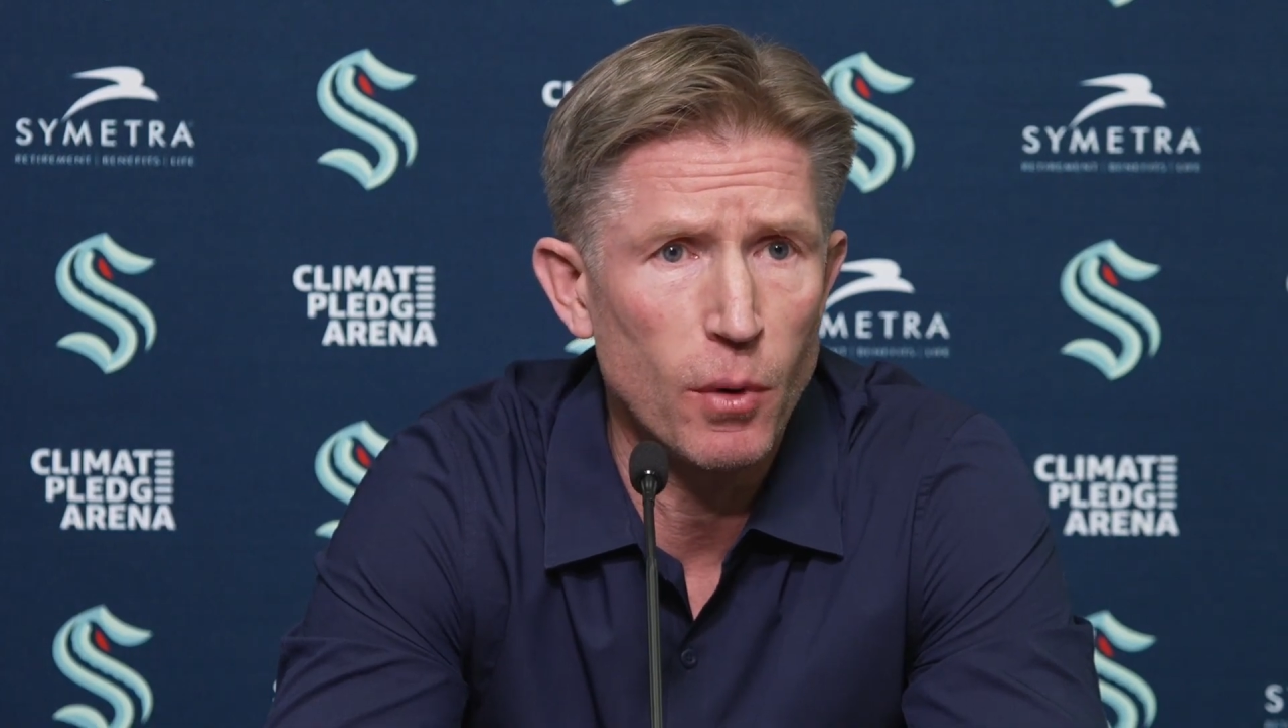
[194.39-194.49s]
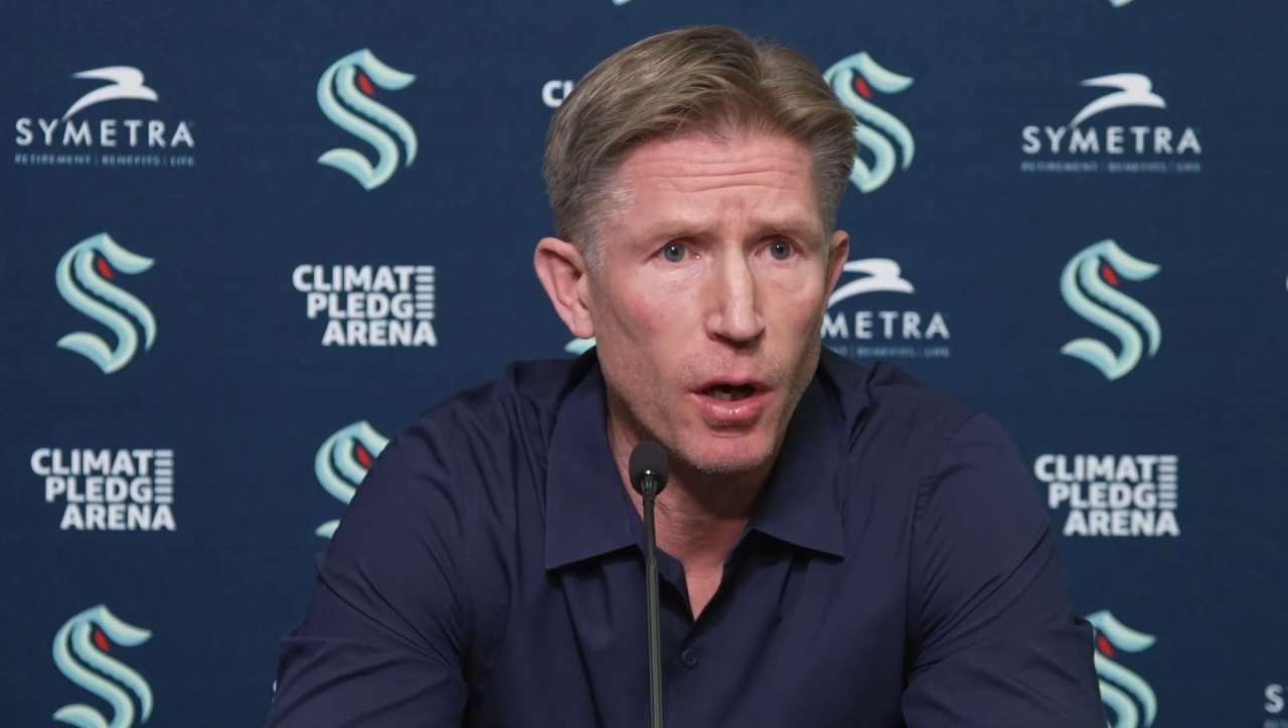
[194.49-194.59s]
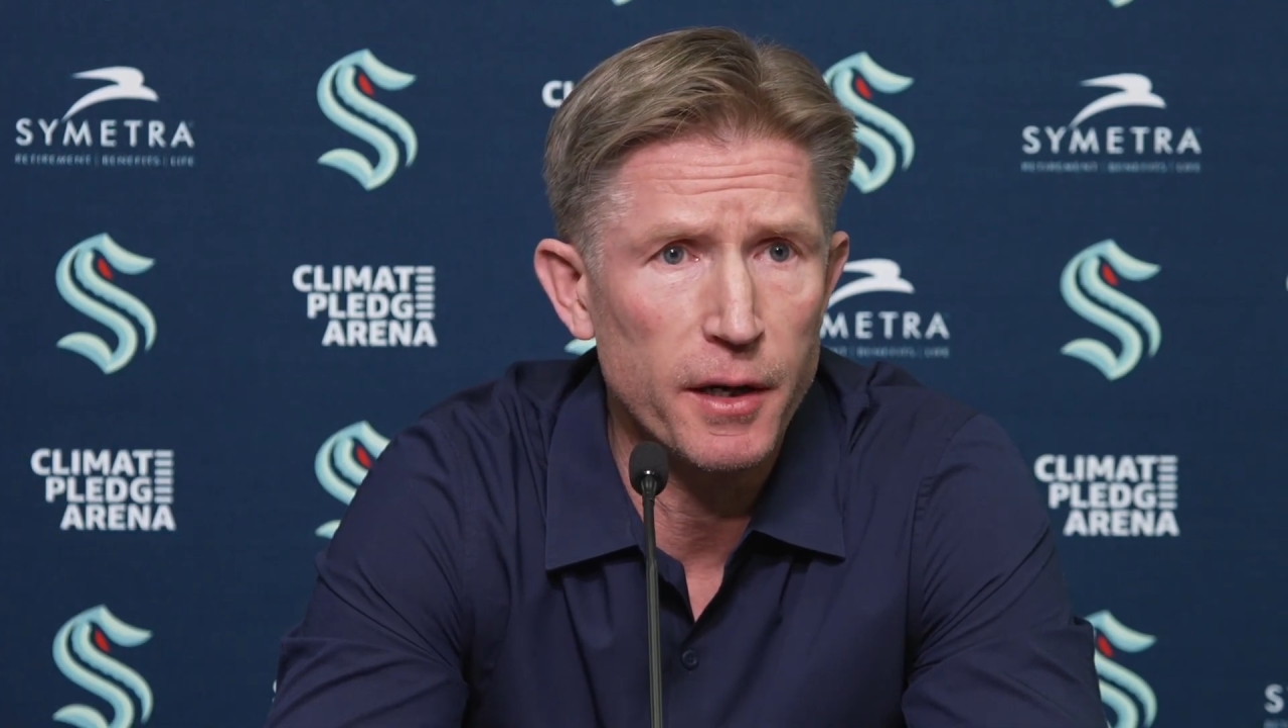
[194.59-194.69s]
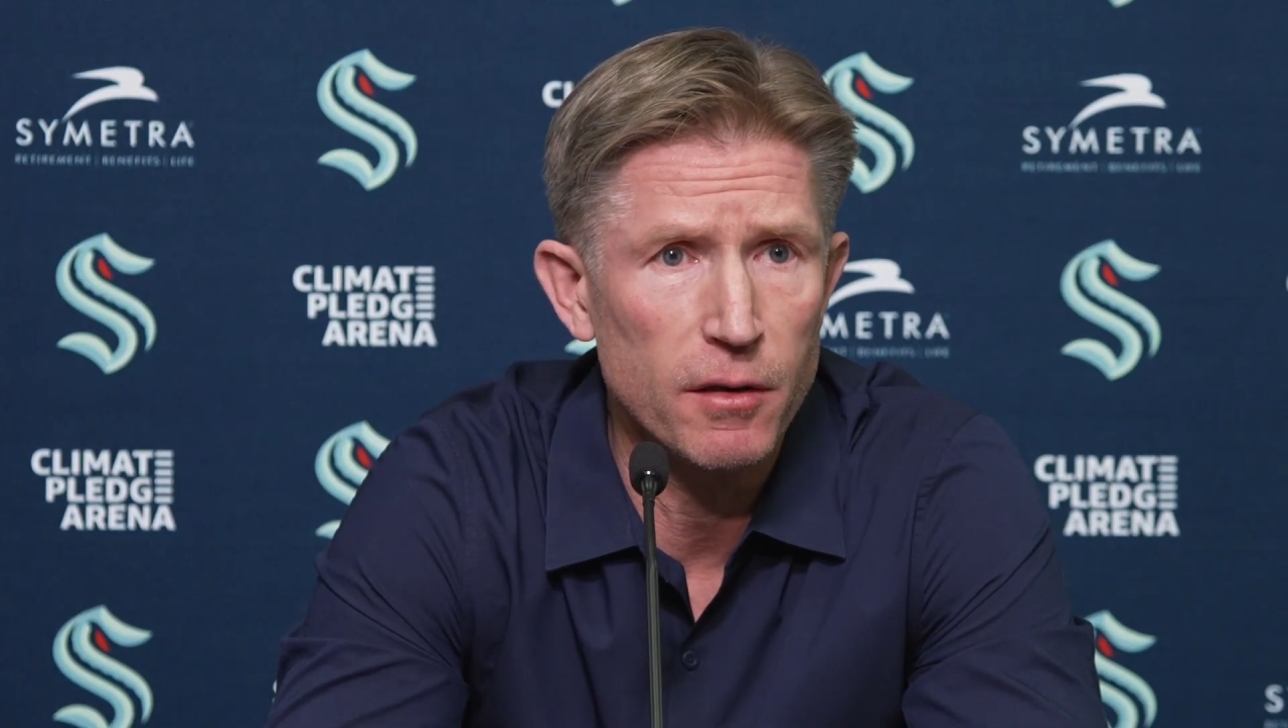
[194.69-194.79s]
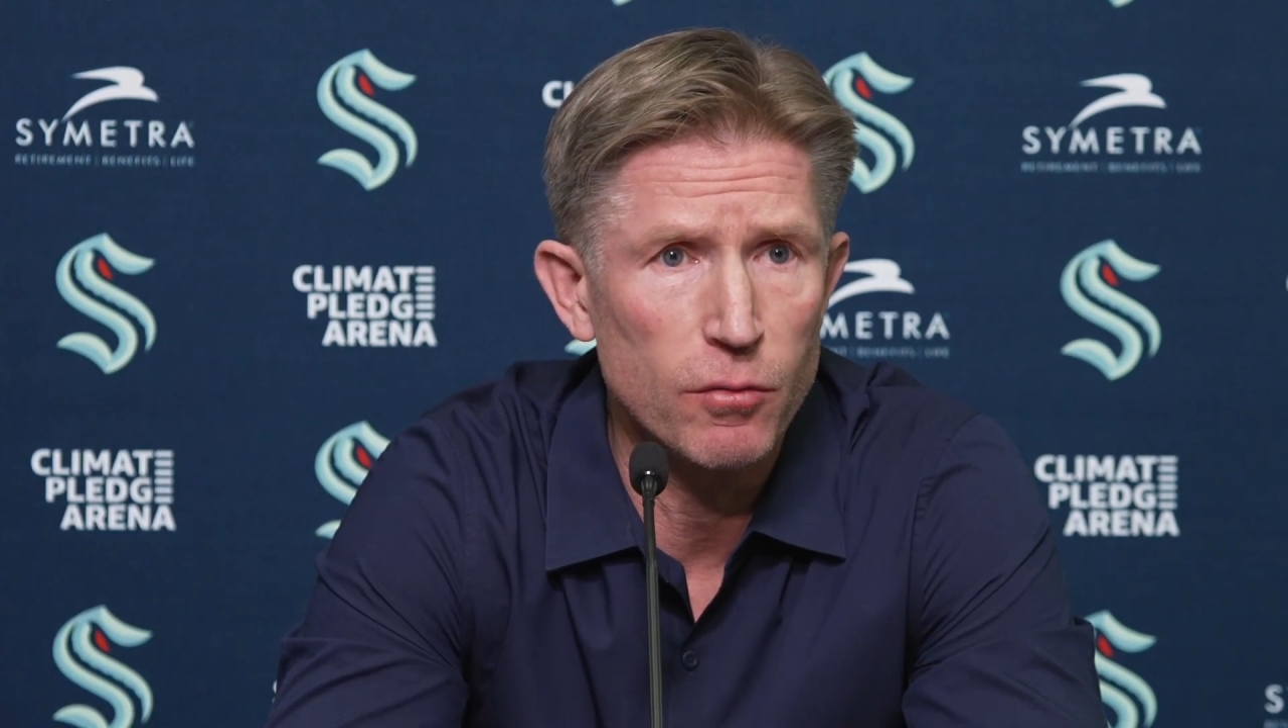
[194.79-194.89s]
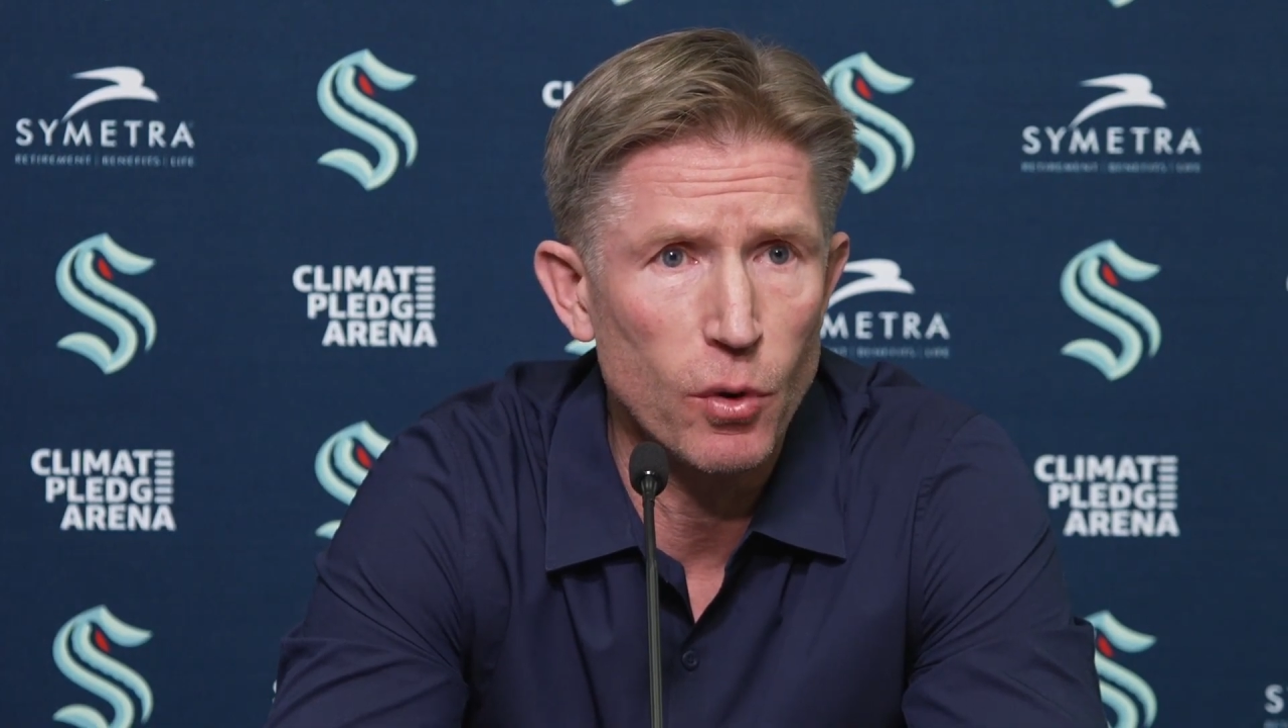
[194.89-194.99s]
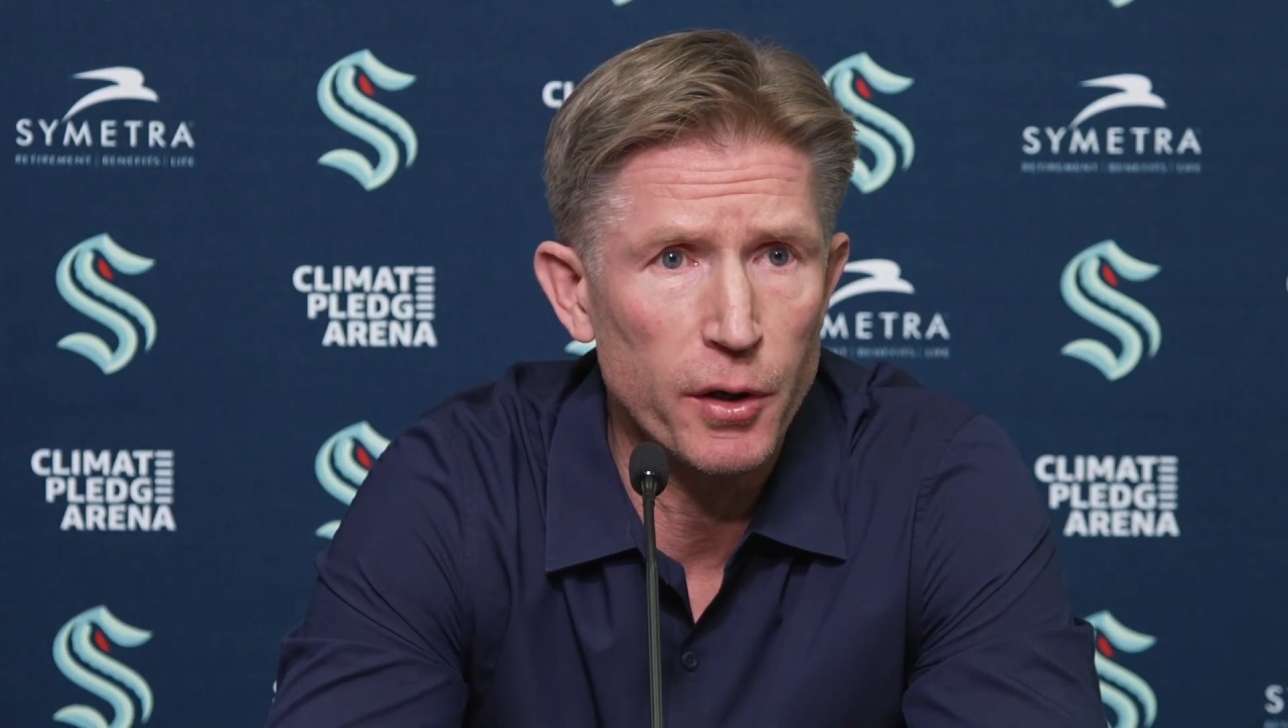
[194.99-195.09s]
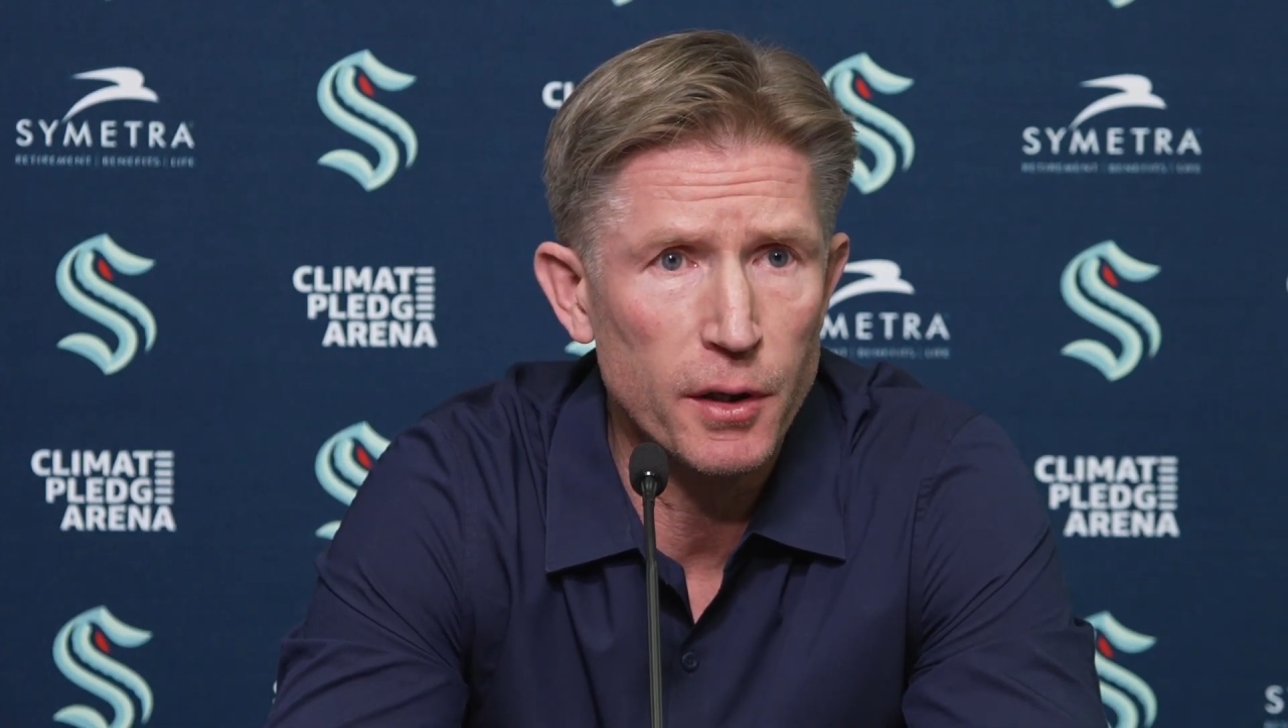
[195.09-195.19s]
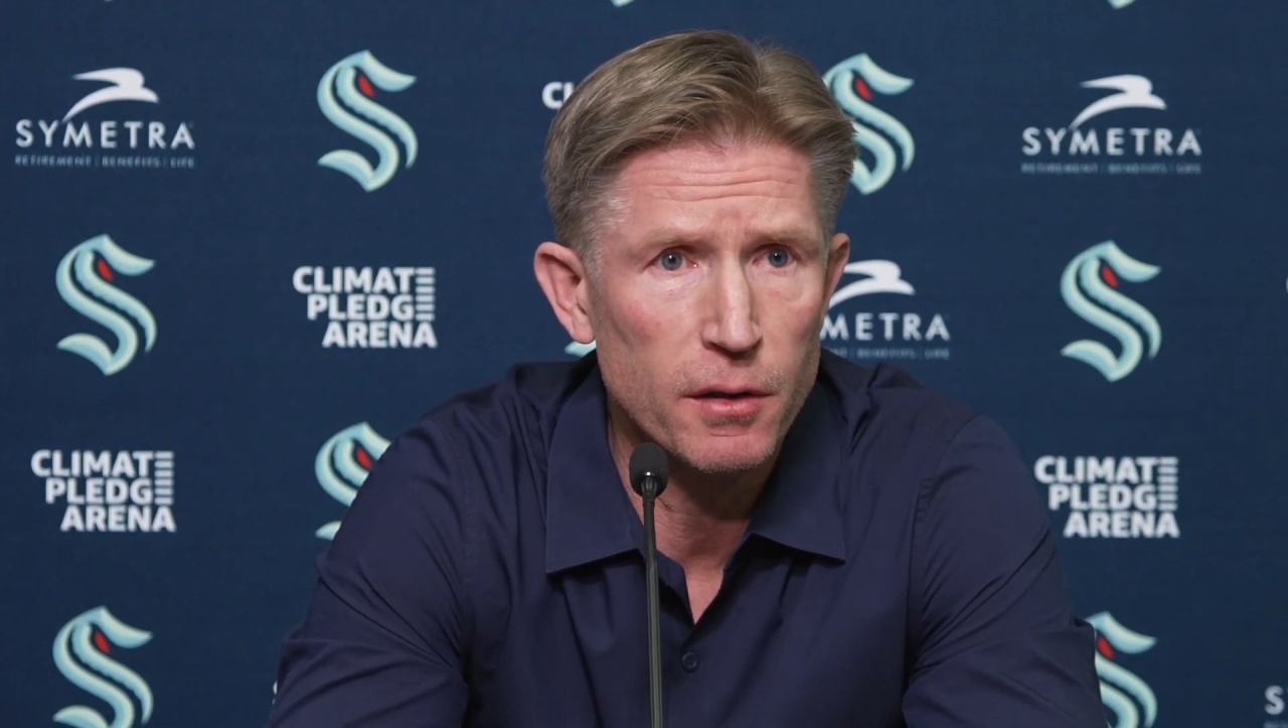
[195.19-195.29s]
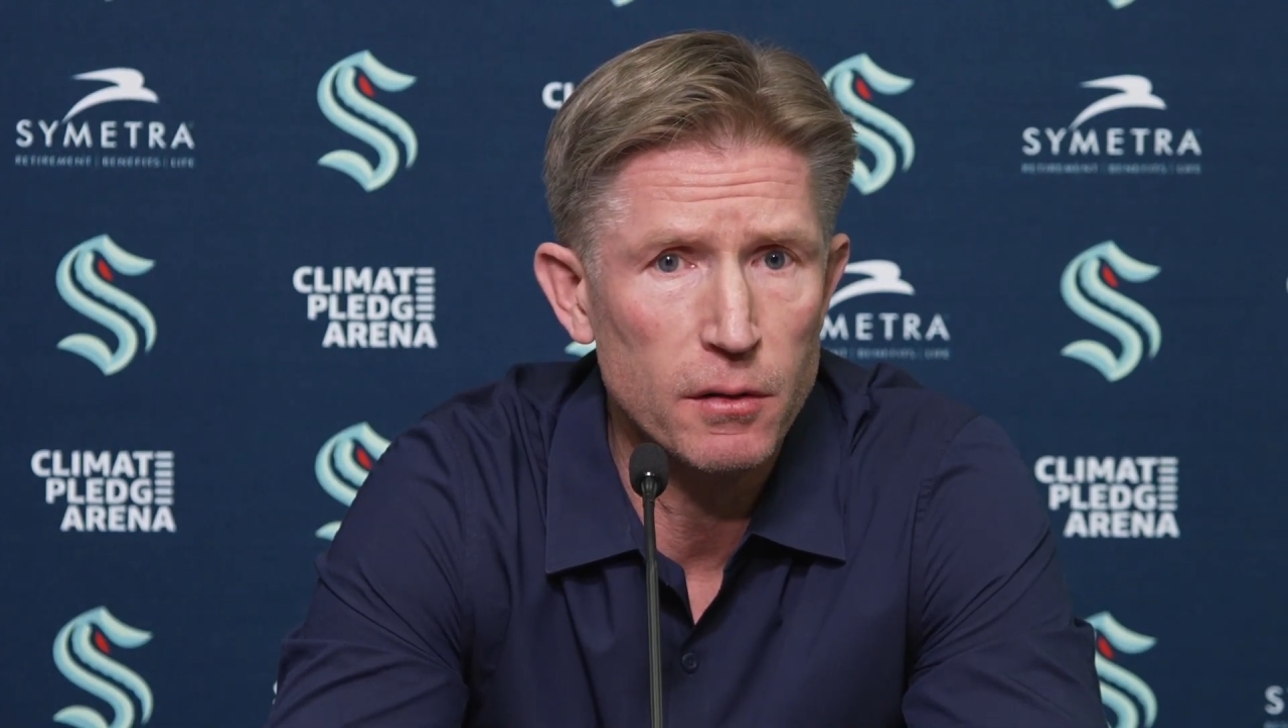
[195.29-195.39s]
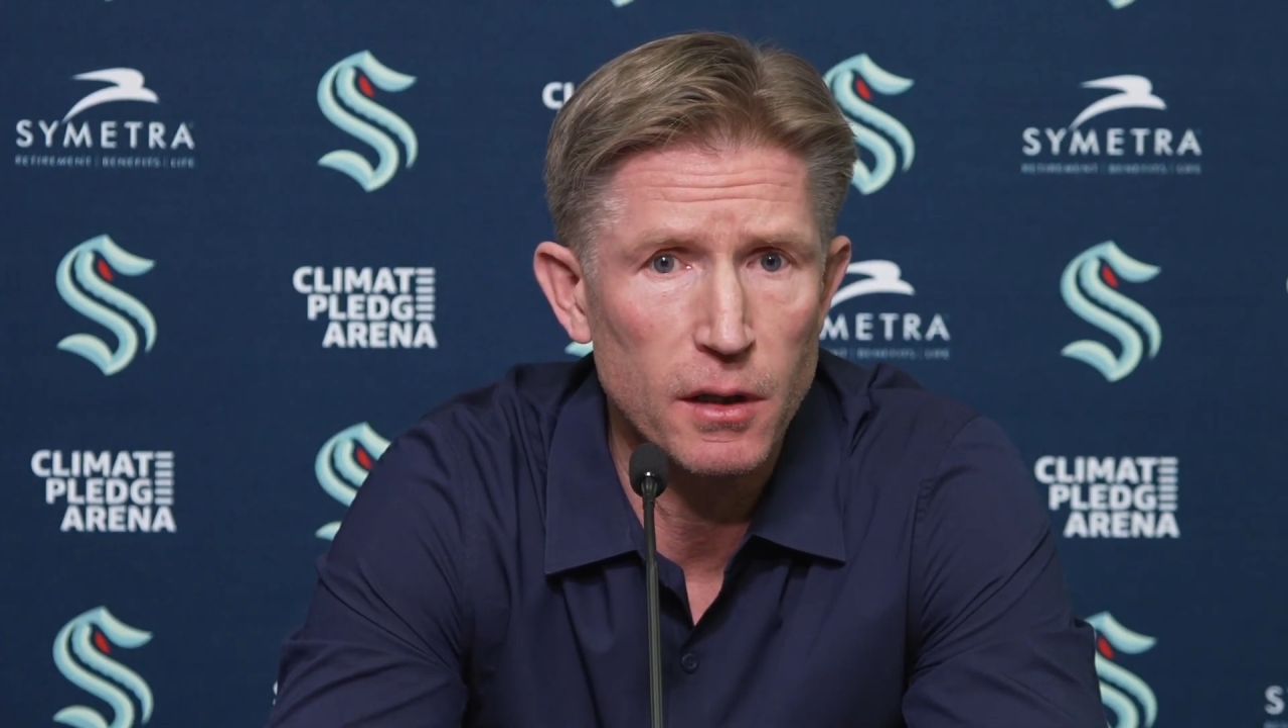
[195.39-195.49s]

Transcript: body of work.